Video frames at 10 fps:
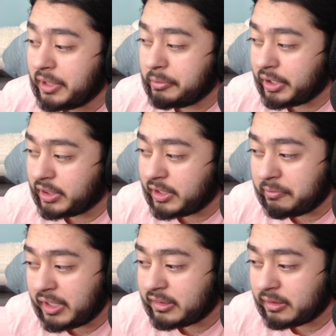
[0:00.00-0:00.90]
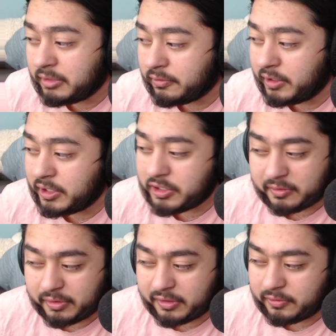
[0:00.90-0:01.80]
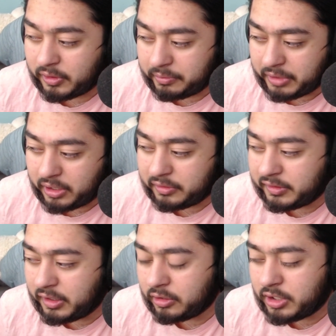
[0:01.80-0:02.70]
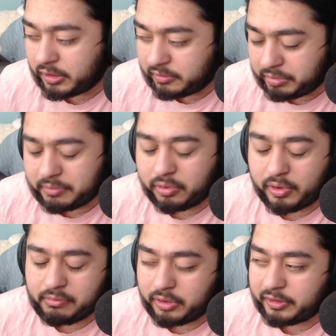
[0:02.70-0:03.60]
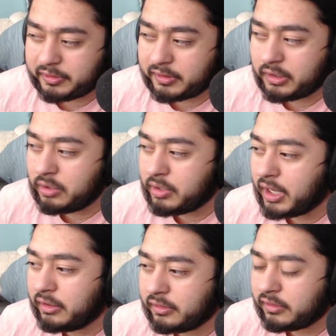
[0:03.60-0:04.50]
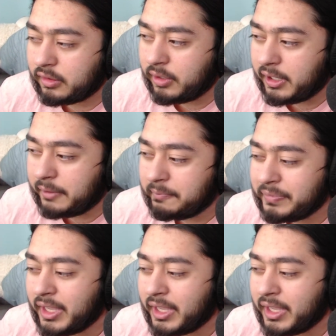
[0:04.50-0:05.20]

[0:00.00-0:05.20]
but they've made some different adjustments for, skill checks, blood point bonuses that you get, and so on.